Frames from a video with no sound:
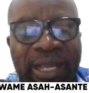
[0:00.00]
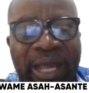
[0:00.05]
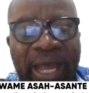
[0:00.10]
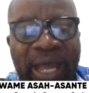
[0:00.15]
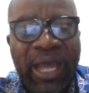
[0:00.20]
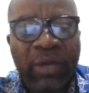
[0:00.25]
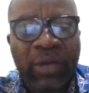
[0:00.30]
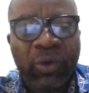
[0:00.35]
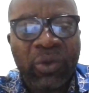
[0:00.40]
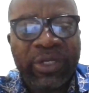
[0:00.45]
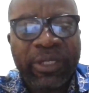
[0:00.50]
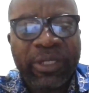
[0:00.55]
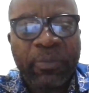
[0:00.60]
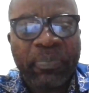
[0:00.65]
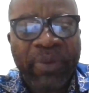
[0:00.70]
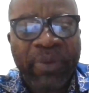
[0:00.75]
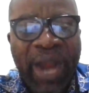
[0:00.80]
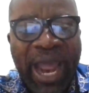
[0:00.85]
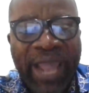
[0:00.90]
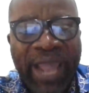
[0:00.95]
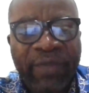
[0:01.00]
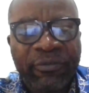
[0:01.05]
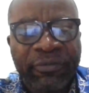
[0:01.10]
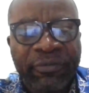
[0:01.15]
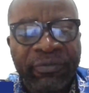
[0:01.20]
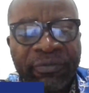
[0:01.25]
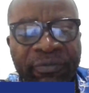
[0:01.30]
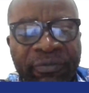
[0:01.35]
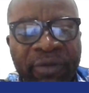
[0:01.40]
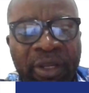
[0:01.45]
are not
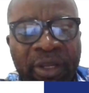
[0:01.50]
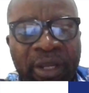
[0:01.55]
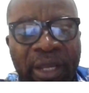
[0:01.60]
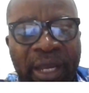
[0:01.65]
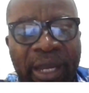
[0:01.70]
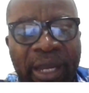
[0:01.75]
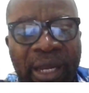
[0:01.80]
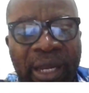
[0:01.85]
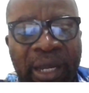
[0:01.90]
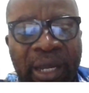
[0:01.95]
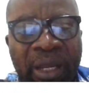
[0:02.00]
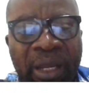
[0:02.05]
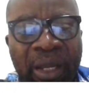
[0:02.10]
deprived uh,